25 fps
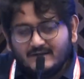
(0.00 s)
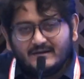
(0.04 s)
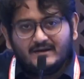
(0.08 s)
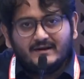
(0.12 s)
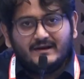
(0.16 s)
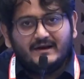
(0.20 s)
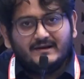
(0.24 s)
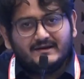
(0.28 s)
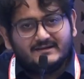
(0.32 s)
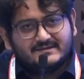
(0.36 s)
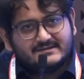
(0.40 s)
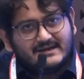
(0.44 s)

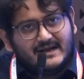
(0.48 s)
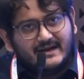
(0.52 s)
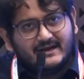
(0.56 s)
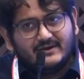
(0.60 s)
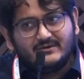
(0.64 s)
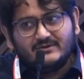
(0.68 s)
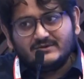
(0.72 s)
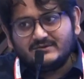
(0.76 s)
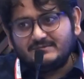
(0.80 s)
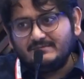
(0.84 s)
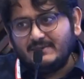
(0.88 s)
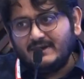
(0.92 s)
it is
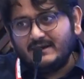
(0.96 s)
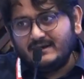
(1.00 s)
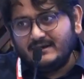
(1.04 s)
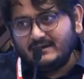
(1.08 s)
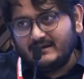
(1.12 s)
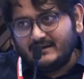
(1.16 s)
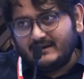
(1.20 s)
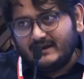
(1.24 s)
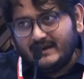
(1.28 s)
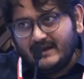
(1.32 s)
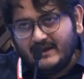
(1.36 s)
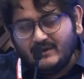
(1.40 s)
diagnosed
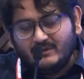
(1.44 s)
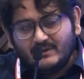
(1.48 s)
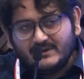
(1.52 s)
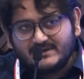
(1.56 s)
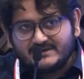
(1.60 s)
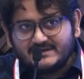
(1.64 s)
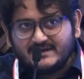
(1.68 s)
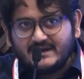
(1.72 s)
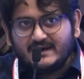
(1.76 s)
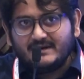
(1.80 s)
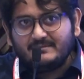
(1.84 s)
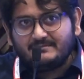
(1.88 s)
by KOH
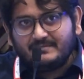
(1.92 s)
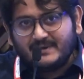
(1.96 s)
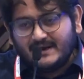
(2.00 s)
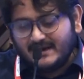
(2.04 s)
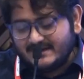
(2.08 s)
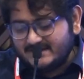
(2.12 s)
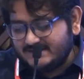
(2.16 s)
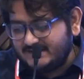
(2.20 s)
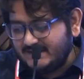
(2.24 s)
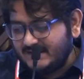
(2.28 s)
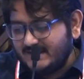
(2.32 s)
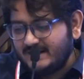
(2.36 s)
stain,
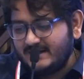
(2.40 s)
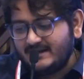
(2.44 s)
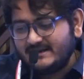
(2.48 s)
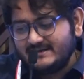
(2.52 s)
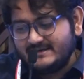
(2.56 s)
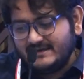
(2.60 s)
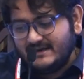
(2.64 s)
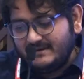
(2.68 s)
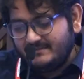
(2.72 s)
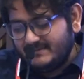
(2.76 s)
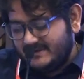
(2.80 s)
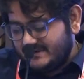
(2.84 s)
PAS stain, and
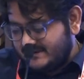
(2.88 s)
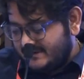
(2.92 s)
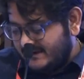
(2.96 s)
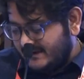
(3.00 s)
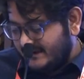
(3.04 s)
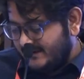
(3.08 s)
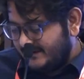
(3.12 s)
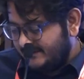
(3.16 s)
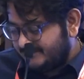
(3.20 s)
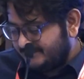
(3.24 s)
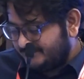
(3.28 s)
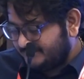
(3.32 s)
GMS
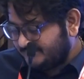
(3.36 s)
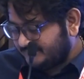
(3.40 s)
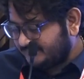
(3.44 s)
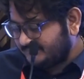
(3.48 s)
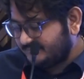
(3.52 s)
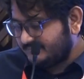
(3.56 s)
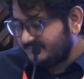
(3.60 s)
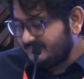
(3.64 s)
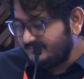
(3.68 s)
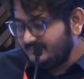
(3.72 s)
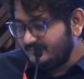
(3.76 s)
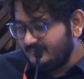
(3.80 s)
stain.
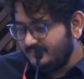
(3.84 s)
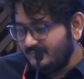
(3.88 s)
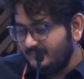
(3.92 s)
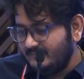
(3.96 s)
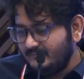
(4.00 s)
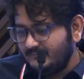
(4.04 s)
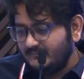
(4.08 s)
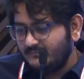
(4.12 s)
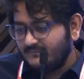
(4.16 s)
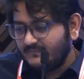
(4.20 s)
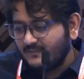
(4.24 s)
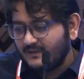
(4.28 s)

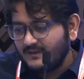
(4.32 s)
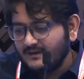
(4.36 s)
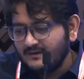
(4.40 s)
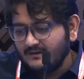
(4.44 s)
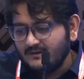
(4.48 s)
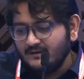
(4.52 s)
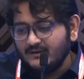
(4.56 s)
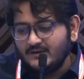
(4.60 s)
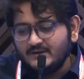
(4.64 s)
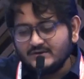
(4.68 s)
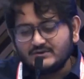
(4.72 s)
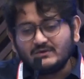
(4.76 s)

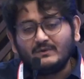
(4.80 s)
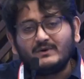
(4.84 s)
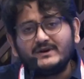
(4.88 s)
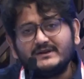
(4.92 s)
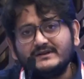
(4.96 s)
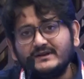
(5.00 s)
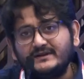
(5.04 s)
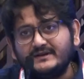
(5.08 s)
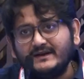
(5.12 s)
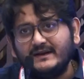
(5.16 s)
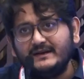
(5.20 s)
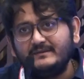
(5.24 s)
So what
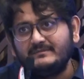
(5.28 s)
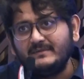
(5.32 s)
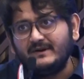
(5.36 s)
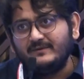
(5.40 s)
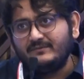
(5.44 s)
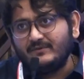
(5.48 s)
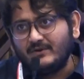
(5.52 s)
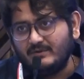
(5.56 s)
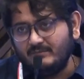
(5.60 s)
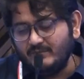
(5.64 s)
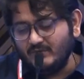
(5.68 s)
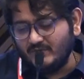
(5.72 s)
is the
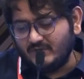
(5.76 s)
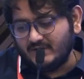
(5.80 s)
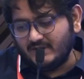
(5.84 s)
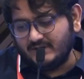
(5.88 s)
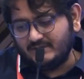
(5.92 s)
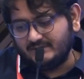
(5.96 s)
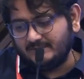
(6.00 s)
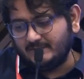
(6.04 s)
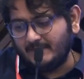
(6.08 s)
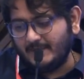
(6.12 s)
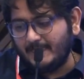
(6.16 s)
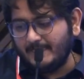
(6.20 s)
treatment for
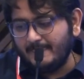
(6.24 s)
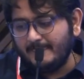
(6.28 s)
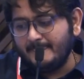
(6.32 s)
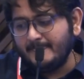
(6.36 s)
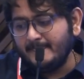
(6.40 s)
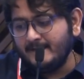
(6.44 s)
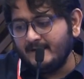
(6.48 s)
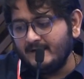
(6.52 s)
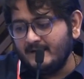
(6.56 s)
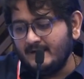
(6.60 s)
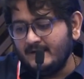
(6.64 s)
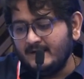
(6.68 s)
mucor?
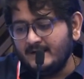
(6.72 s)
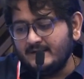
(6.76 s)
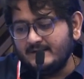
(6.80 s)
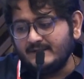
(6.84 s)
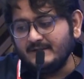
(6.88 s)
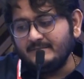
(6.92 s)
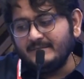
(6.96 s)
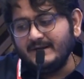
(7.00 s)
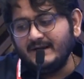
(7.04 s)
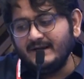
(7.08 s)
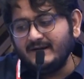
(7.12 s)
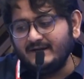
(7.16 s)

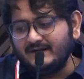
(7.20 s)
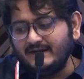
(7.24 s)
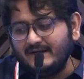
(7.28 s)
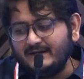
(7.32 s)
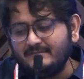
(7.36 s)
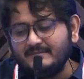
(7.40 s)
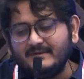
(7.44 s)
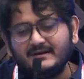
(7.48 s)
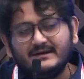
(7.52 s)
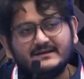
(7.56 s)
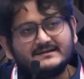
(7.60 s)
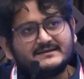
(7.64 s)
The main
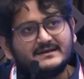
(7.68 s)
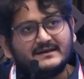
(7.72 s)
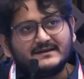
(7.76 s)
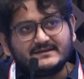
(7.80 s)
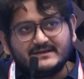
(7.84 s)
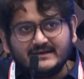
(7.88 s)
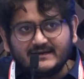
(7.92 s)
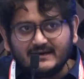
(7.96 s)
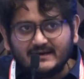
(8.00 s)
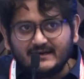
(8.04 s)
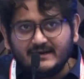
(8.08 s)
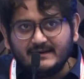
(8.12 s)
treatment is
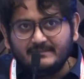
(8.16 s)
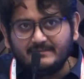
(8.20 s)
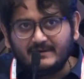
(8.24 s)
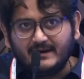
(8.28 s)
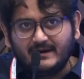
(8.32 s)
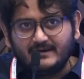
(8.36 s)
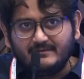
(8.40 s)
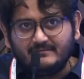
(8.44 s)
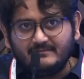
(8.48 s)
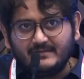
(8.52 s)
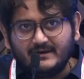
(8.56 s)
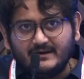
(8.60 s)
surgical
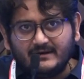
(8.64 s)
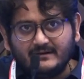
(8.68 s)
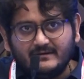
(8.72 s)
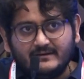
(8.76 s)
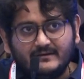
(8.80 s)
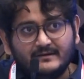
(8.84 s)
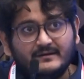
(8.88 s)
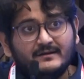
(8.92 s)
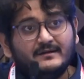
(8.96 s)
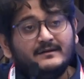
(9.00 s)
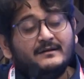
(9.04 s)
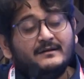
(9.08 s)
debridement.